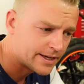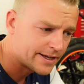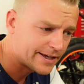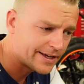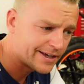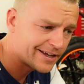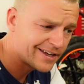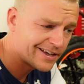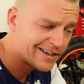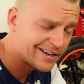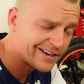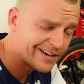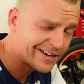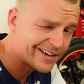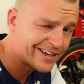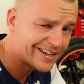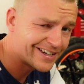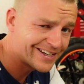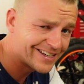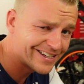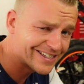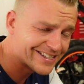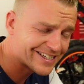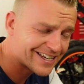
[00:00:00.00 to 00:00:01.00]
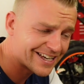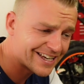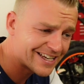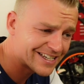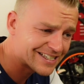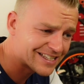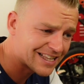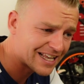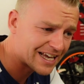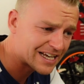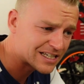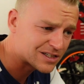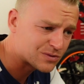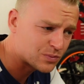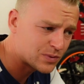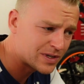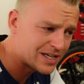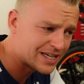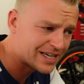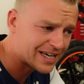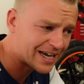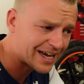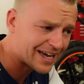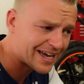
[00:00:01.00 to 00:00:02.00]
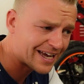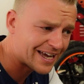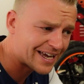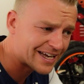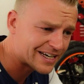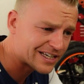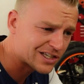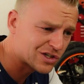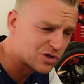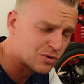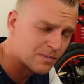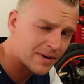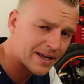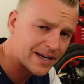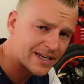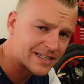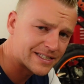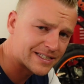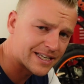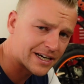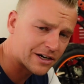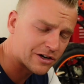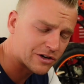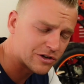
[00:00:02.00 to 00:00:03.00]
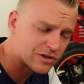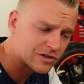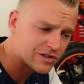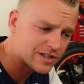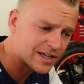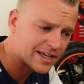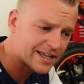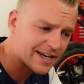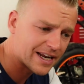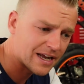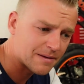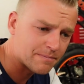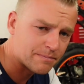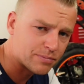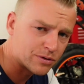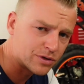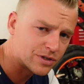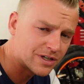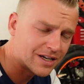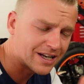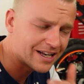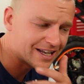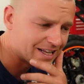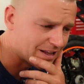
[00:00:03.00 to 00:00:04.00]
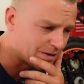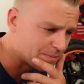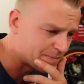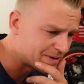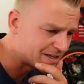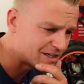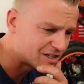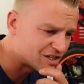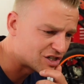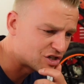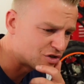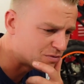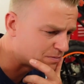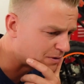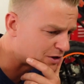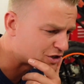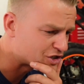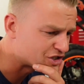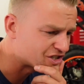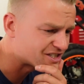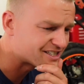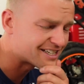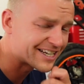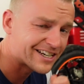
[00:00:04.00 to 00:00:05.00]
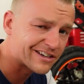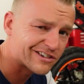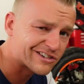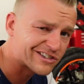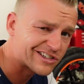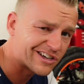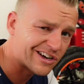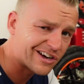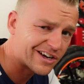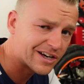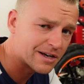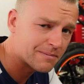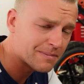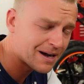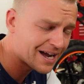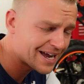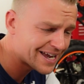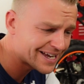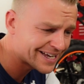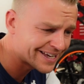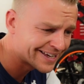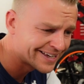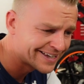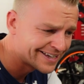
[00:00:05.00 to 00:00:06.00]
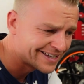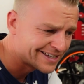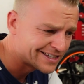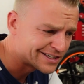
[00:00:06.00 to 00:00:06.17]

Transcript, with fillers: And in this case, last week I had too many stickers and I put a little bit too much stickers on the bike.